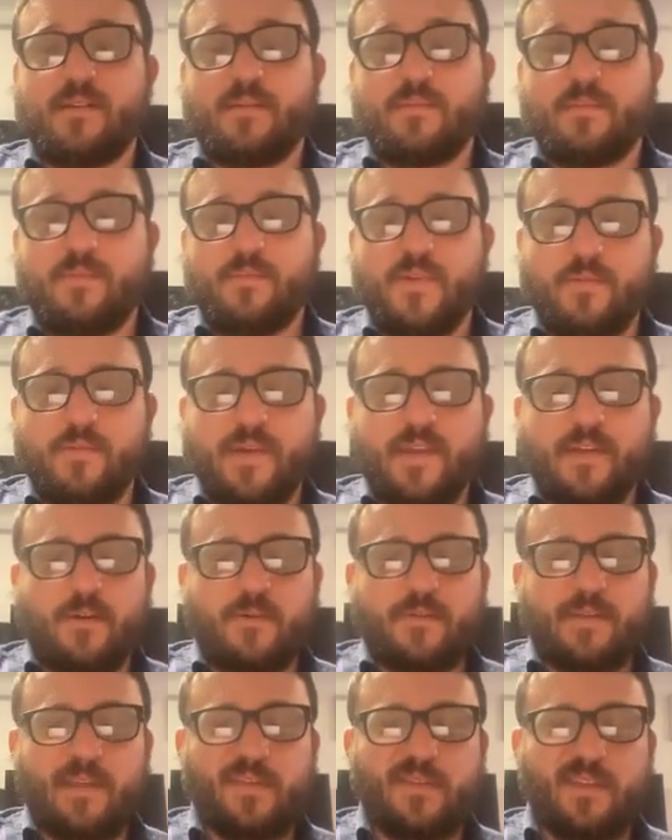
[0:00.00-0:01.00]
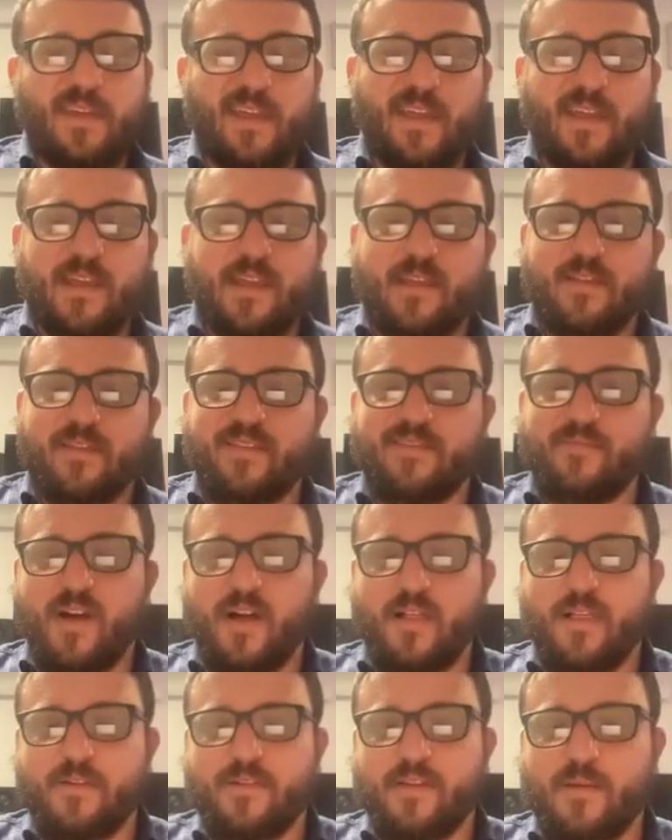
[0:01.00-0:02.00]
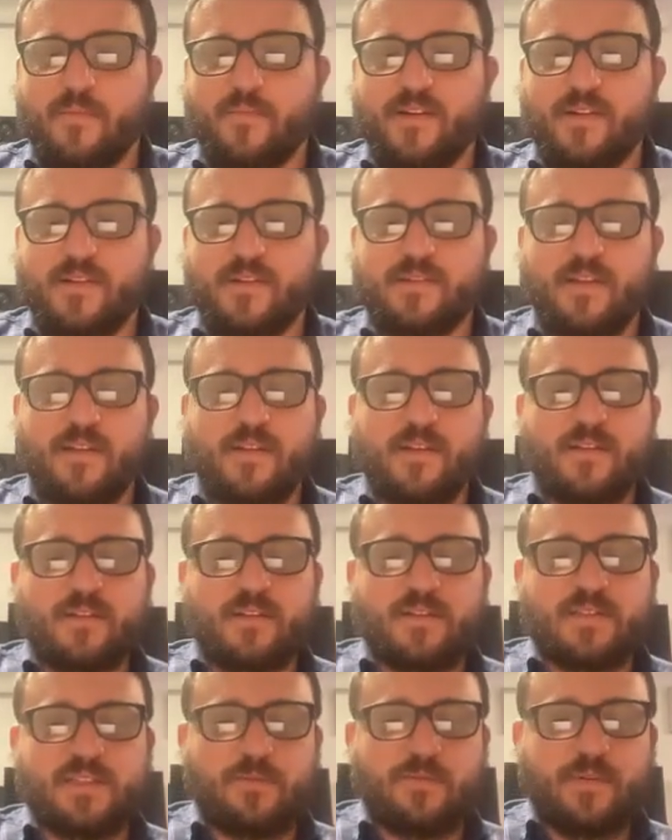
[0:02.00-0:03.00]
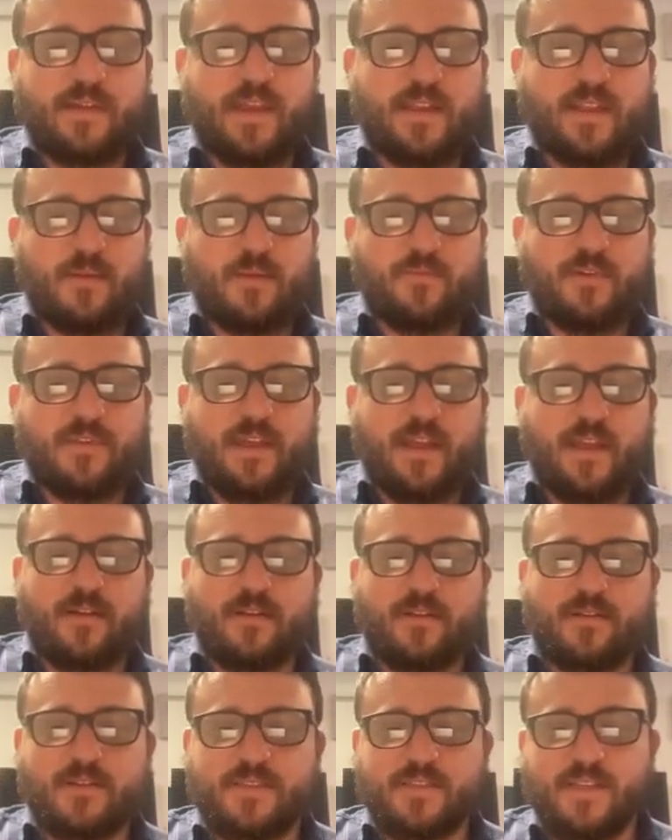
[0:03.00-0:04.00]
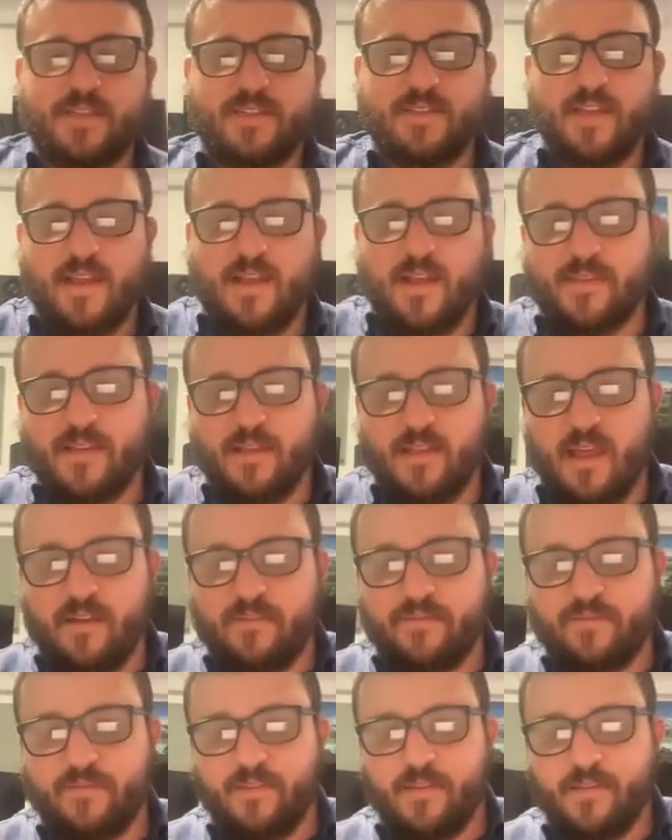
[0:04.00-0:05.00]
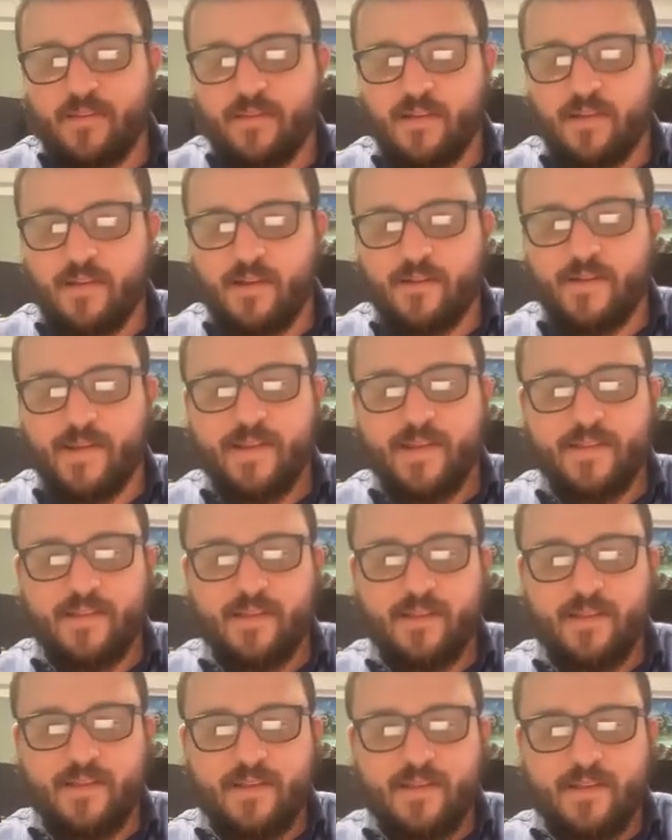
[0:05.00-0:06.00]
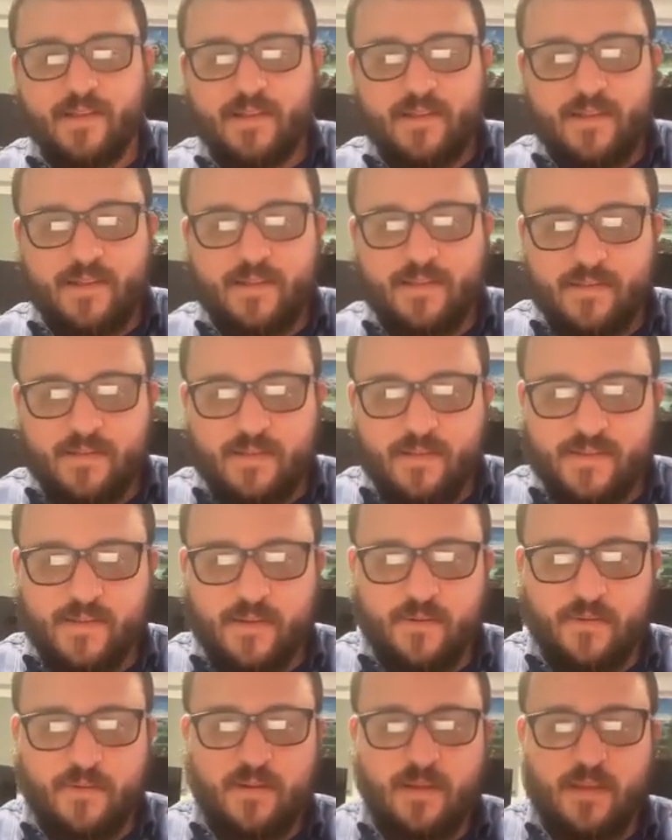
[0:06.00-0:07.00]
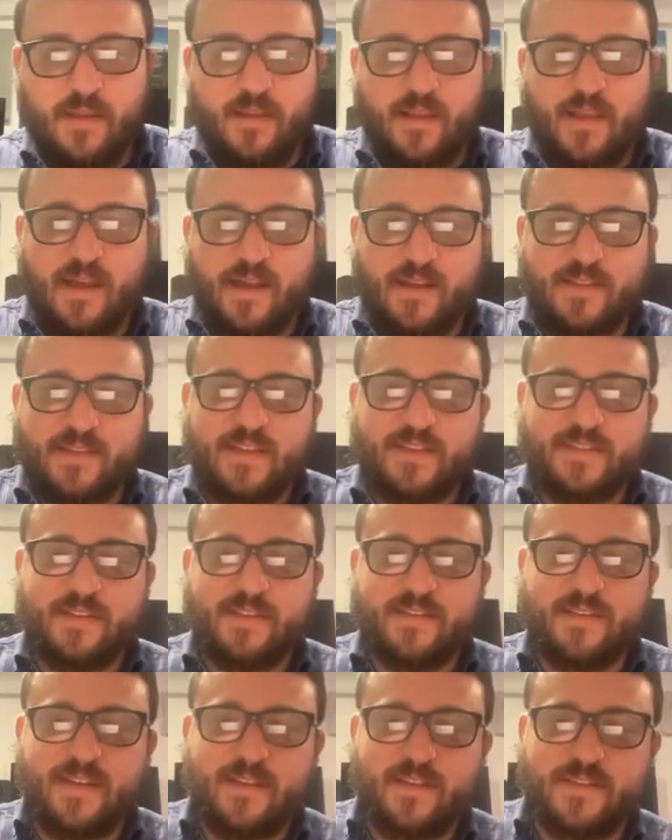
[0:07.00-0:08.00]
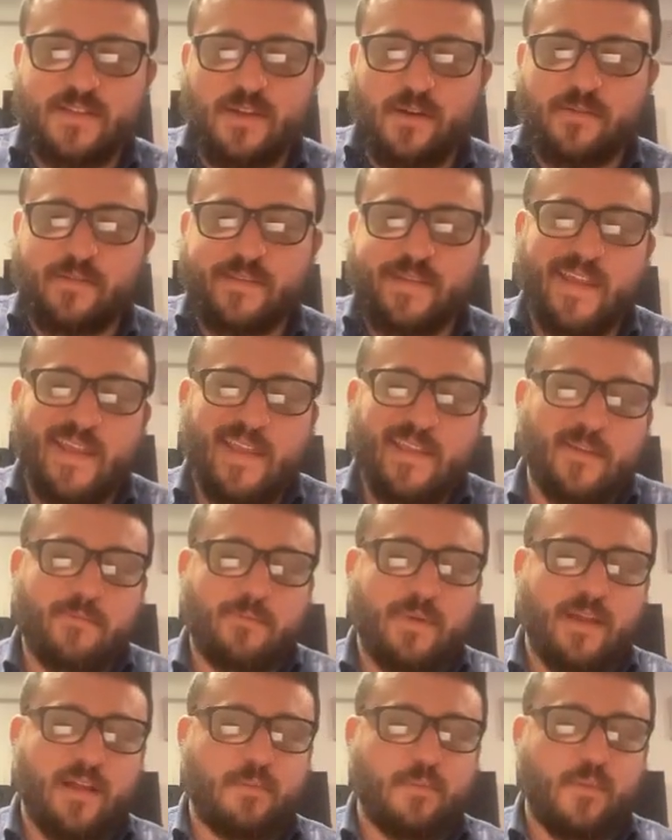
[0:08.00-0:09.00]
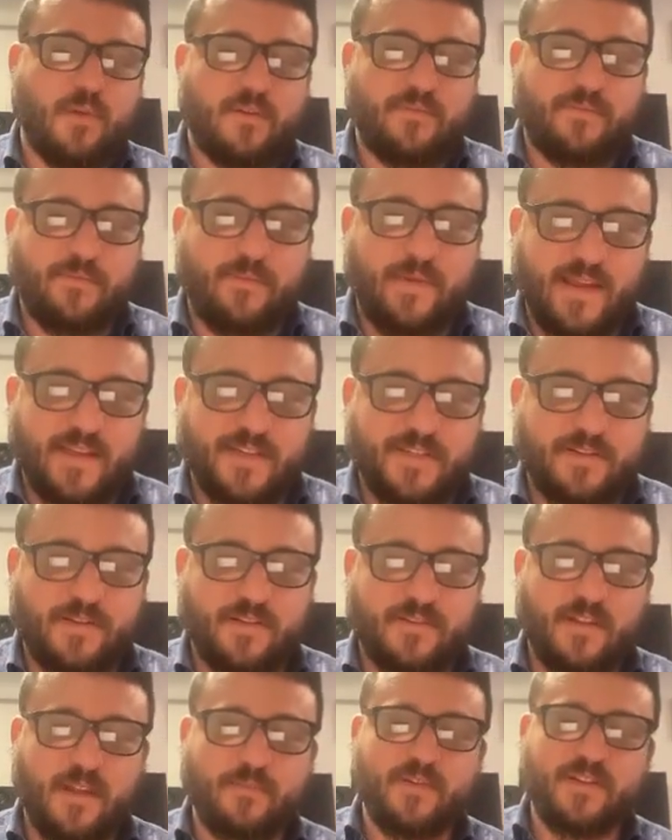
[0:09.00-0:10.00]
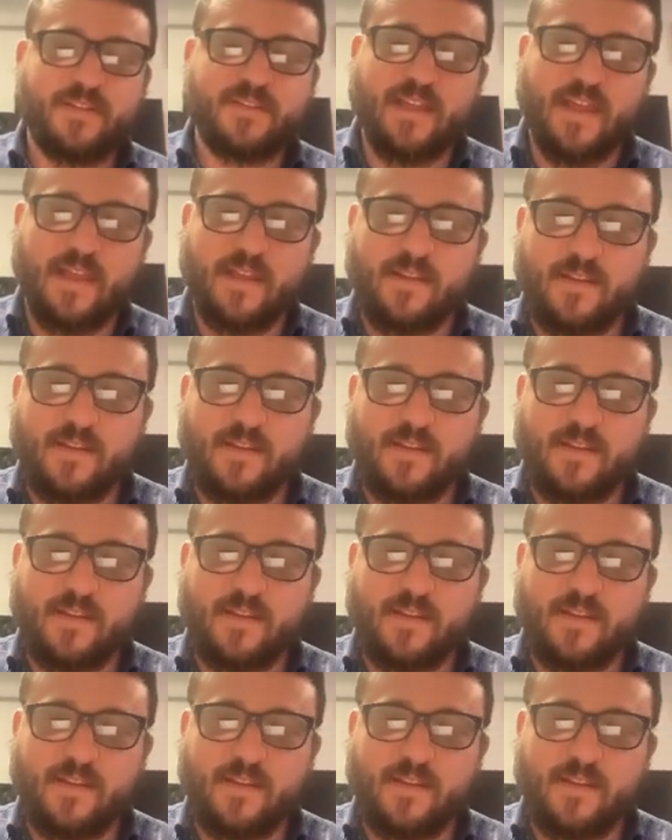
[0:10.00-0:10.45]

But we only think in smaller numbers, so we end up with errors, just like on the left. All right. So cognition deals only in the realm of rational number set.